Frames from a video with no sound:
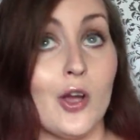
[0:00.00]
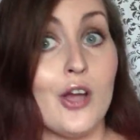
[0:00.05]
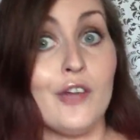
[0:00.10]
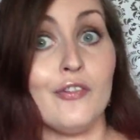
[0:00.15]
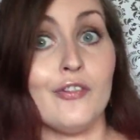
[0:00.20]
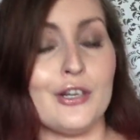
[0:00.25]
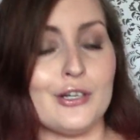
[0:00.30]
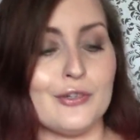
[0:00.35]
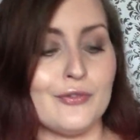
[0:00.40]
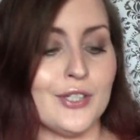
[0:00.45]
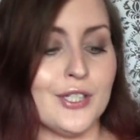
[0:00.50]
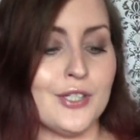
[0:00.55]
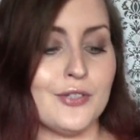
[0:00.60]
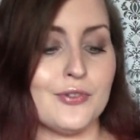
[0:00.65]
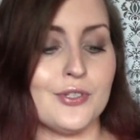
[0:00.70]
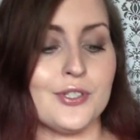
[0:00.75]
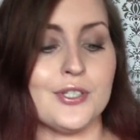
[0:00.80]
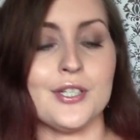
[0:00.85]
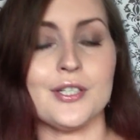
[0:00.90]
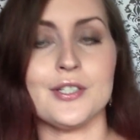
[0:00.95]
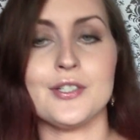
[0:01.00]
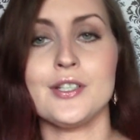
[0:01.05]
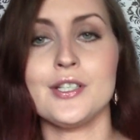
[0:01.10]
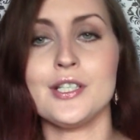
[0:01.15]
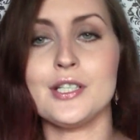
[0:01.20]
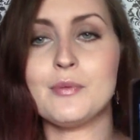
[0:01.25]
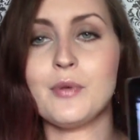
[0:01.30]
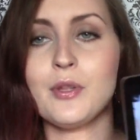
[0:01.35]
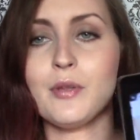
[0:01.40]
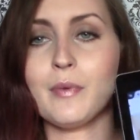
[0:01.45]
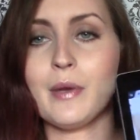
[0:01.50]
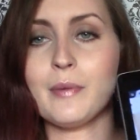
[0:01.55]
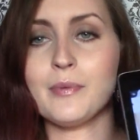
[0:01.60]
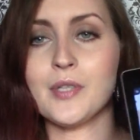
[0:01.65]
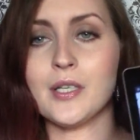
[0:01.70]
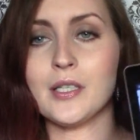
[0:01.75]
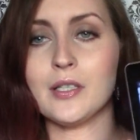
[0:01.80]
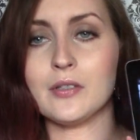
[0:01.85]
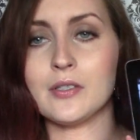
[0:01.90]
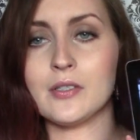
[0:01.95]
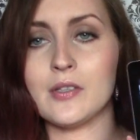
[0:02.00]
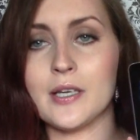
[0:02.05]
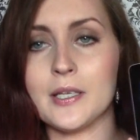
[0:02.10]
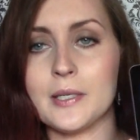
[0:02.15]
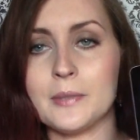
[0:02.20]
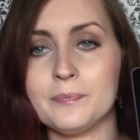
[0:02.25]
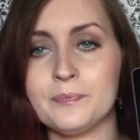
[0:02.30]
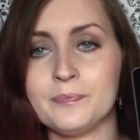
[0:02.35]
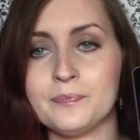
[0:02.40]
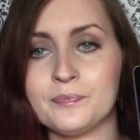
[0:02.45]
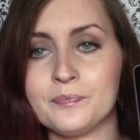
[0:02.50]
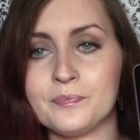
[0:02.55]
I find it really interesting. So this is what the website looks like.